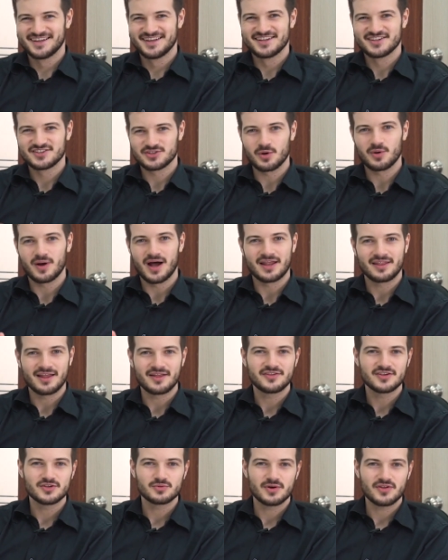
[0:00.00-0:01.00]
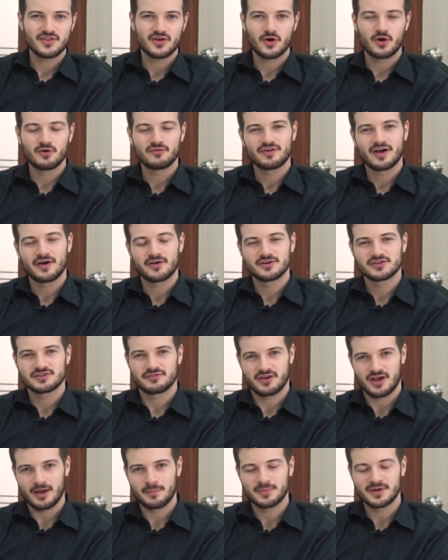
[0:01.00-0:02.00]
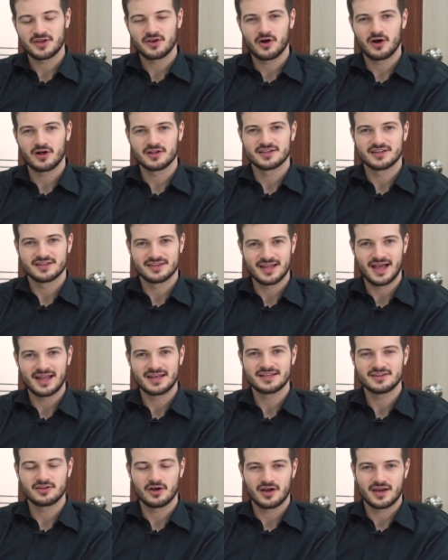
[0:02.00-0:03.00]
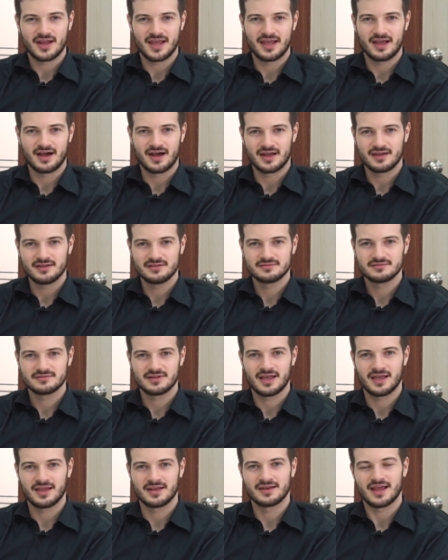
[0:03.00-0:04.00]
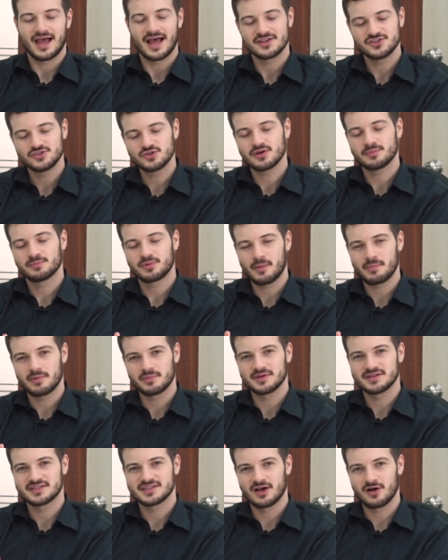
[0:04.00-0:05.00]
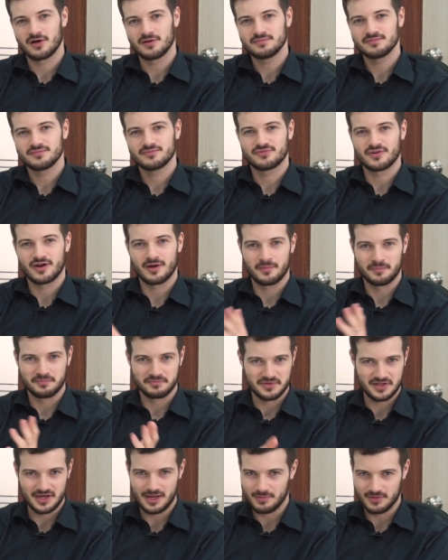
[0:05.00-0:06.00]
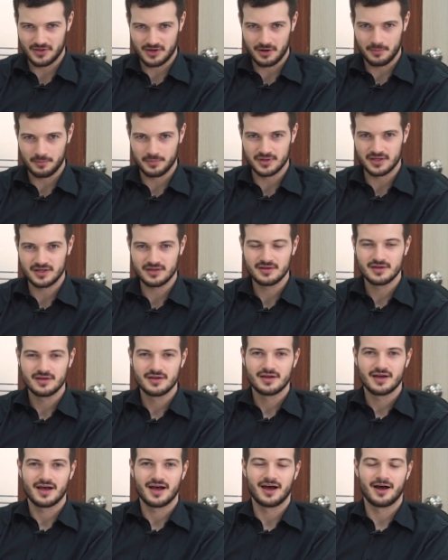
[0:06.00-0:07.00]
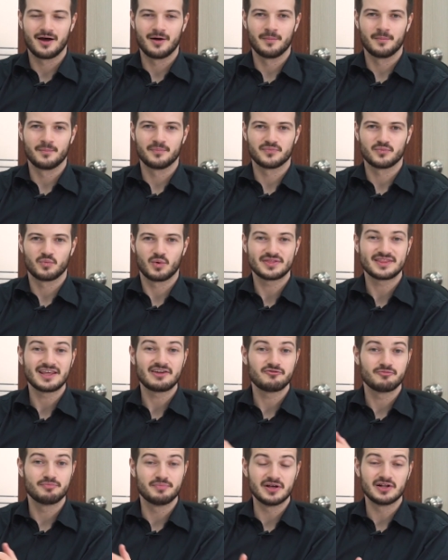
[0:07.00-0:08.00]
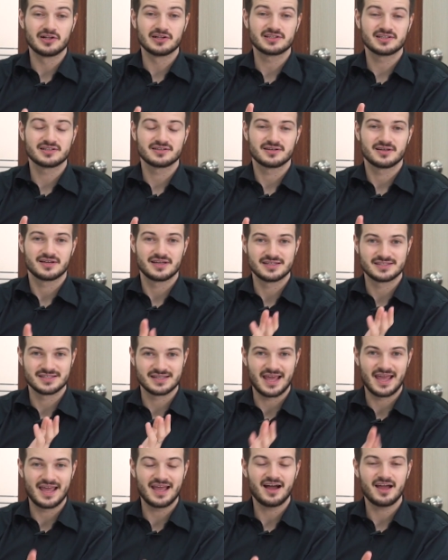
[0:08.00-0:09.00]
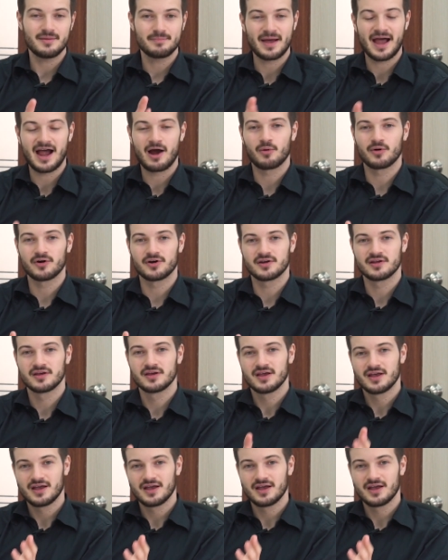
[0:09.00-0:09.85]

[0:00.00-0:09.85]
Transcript: So, Ananth is one of the co founders of a company called Gnani.ai. And as you can probably tell from the name of the company, um, what they've built is an AI powered